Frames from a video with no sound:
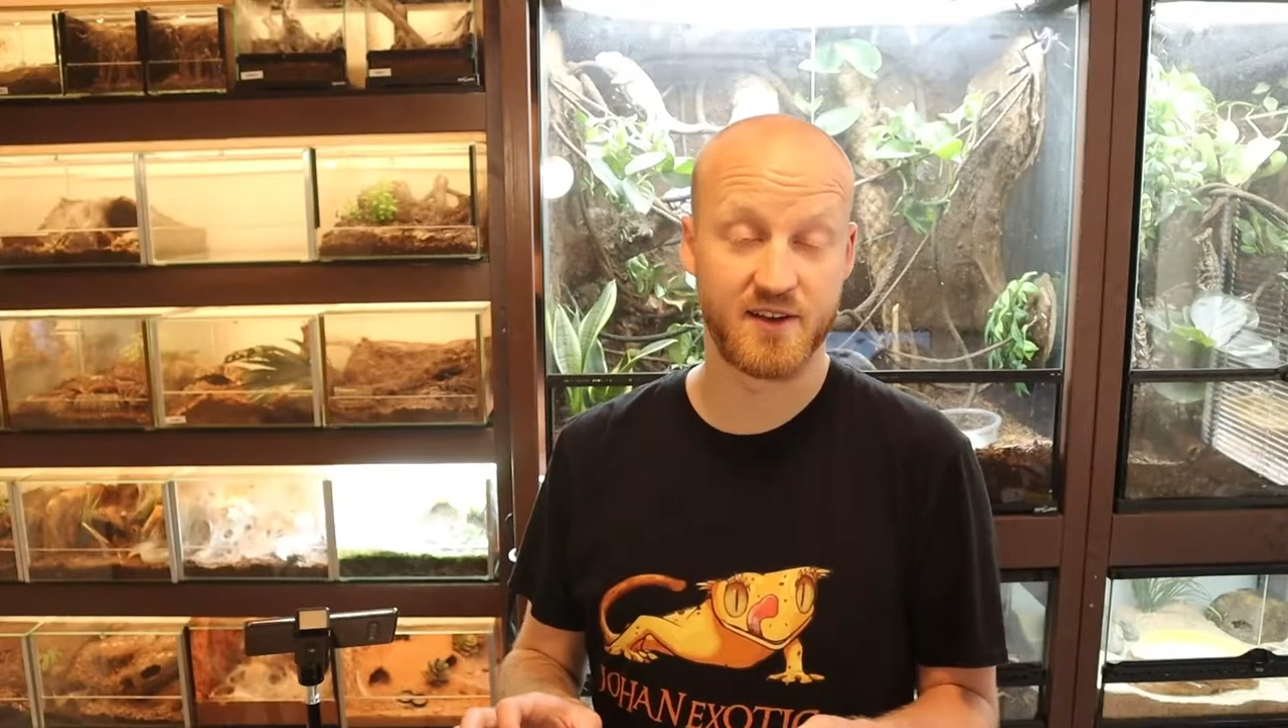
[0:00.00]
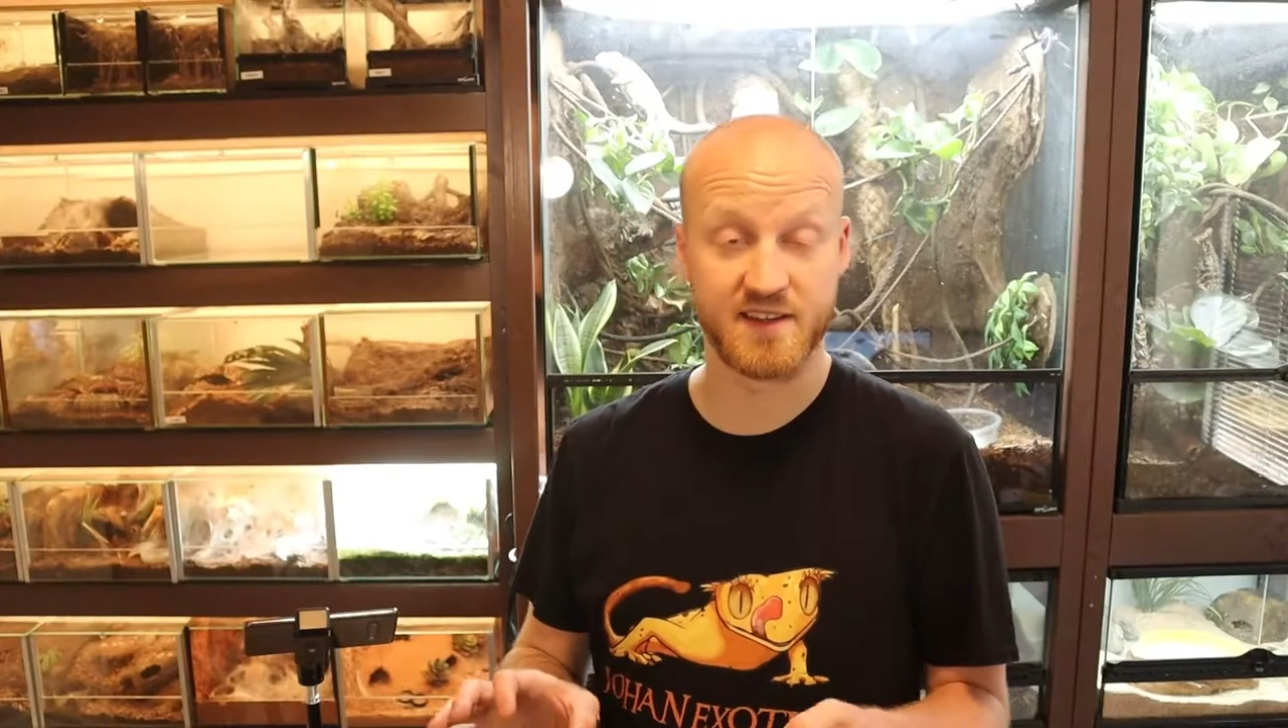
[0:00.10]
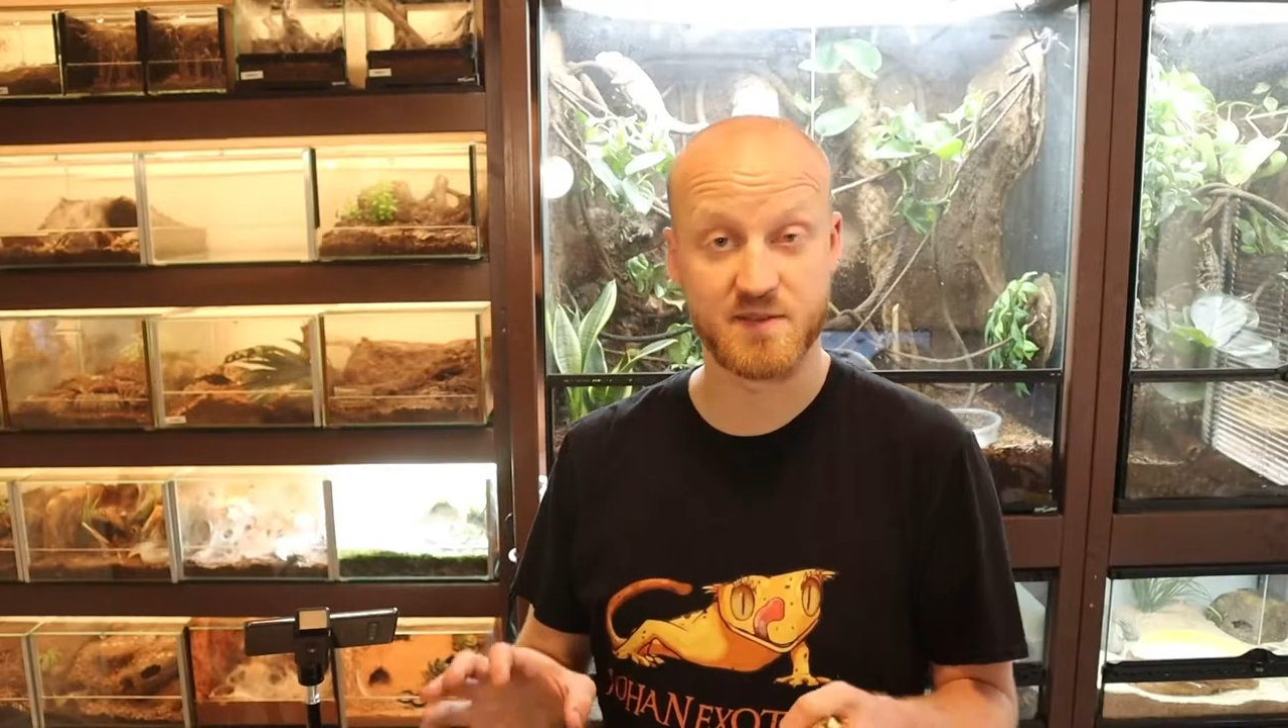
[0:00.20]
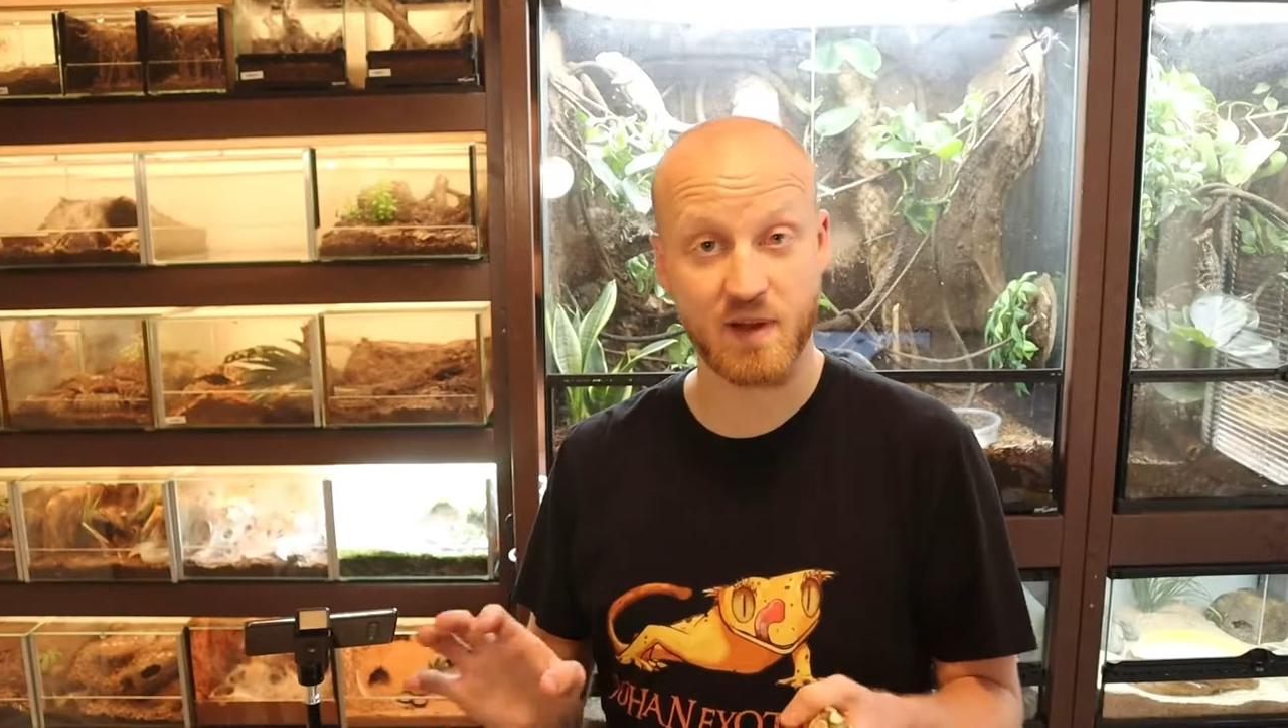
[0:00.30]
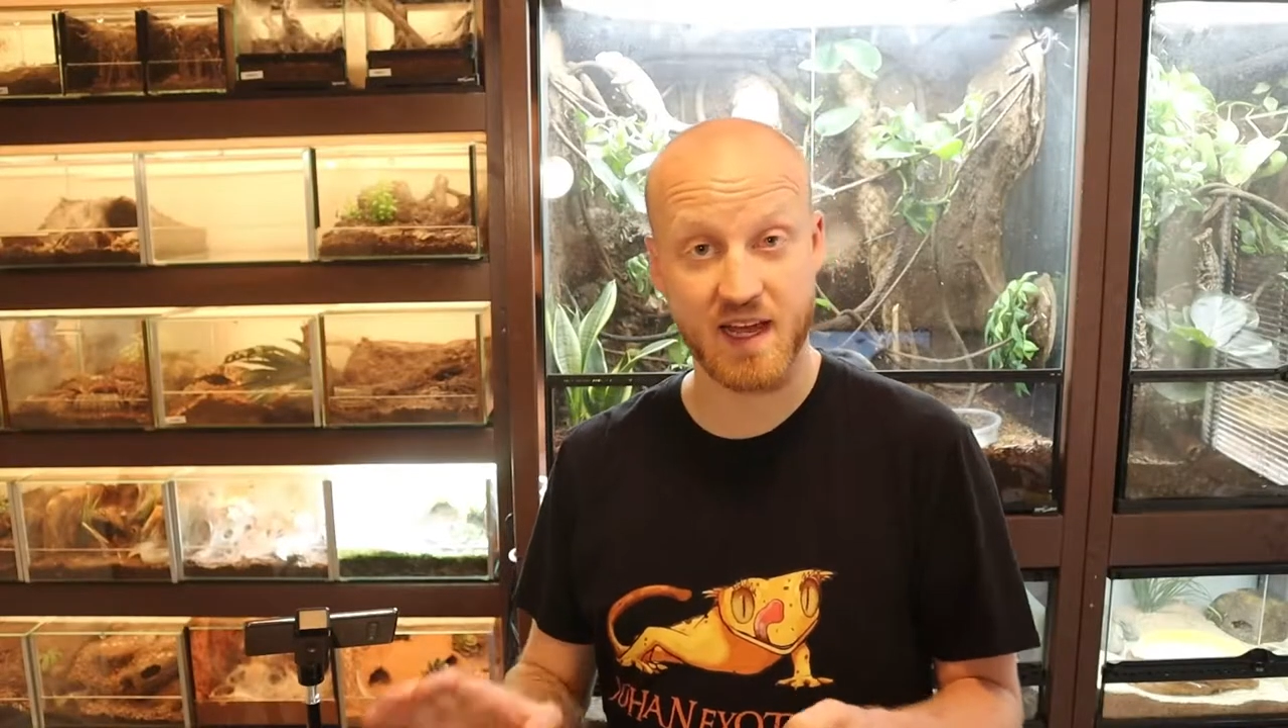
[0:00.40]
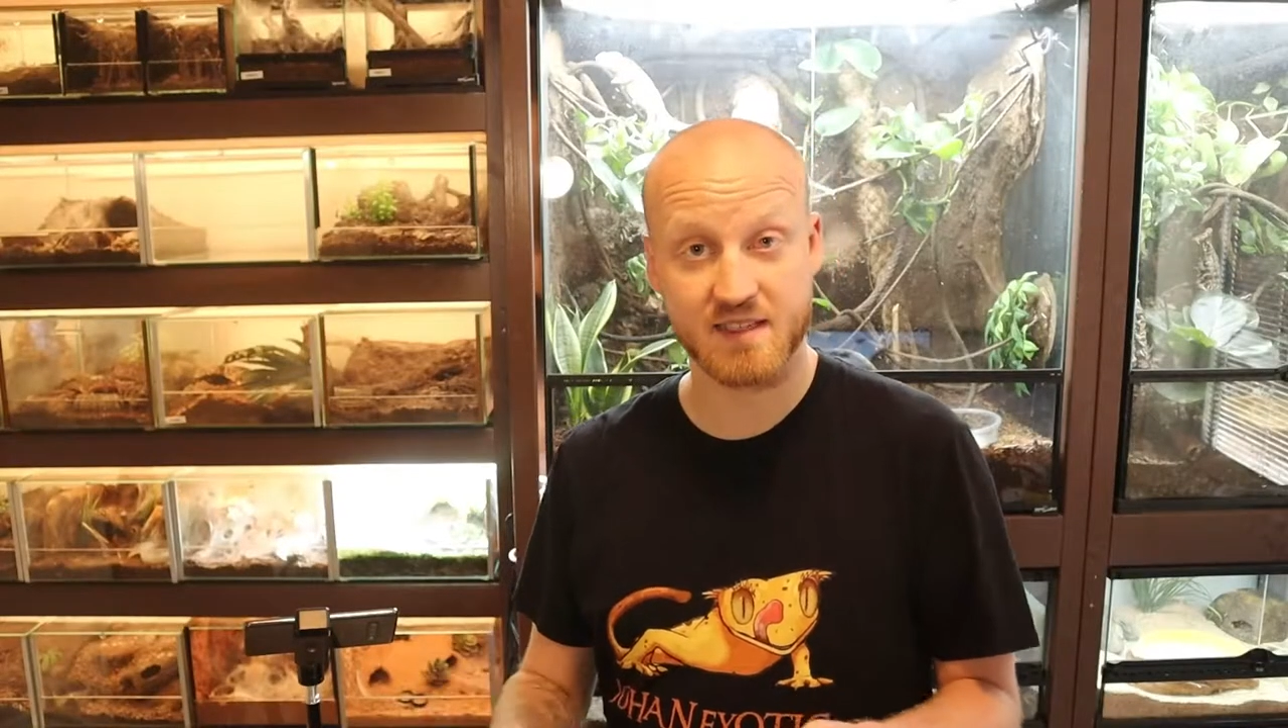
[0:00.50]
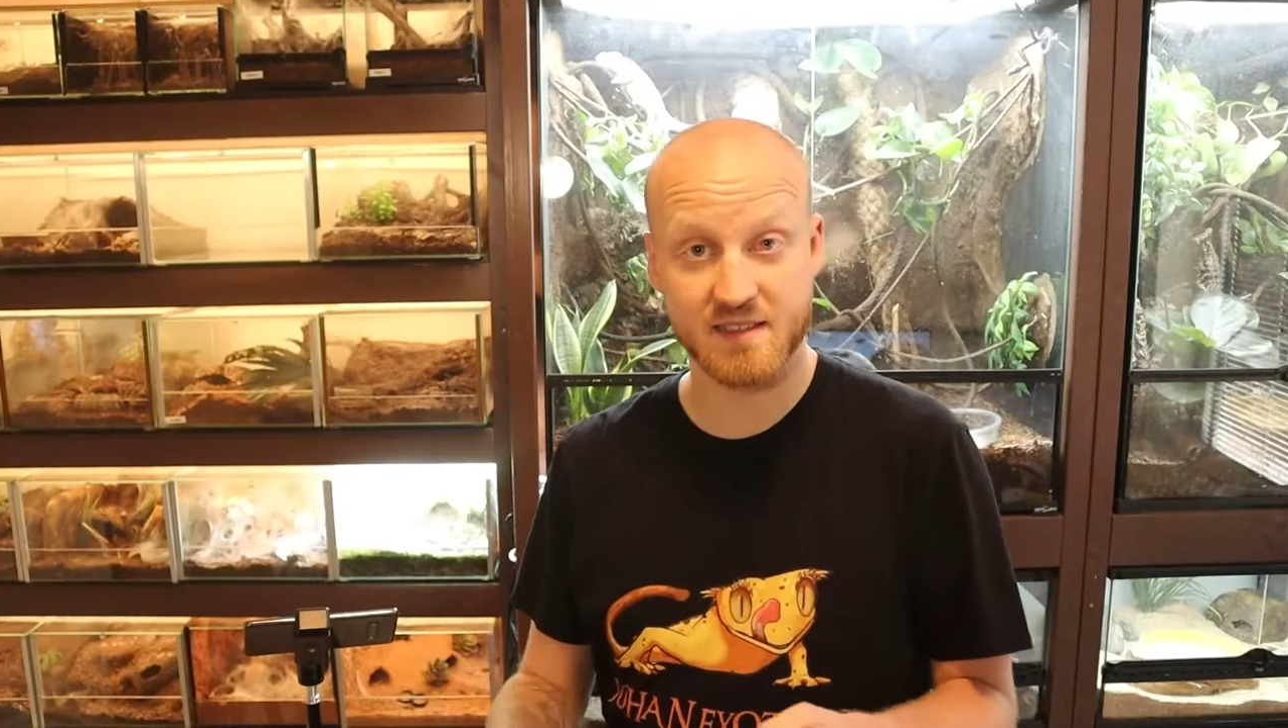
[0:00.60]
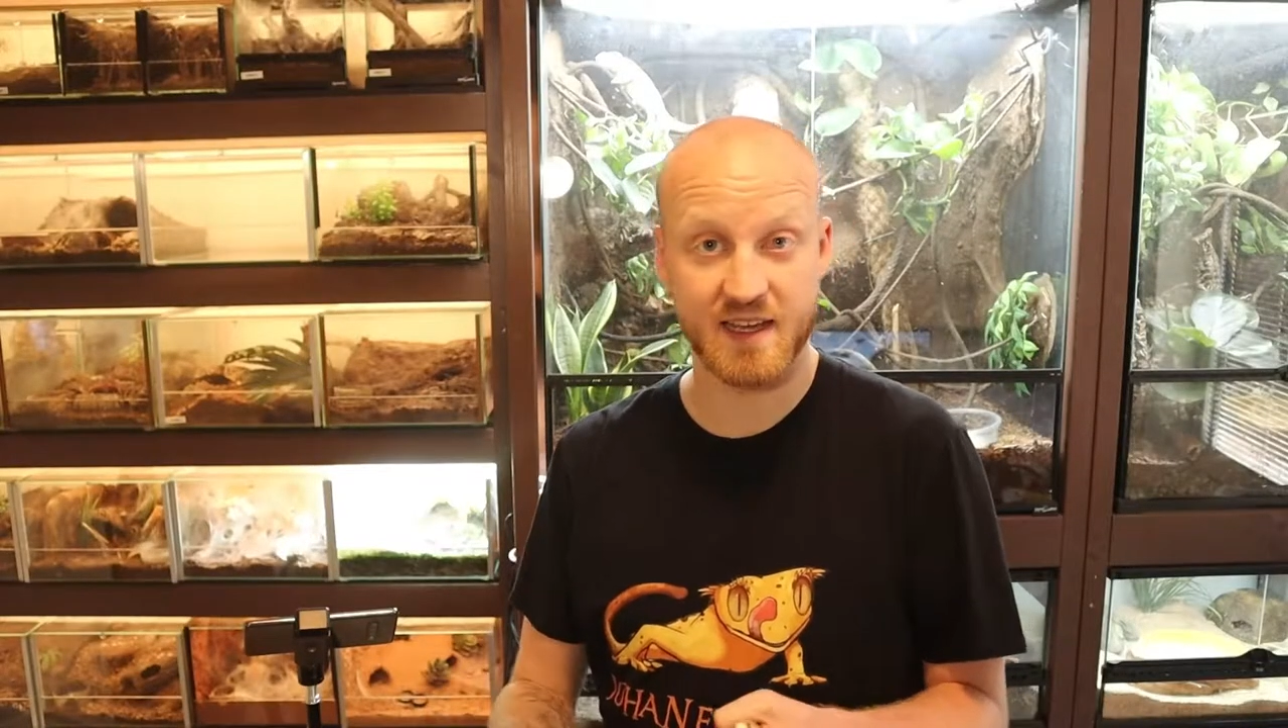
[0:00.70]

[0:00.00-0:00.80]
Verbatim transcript: on its place,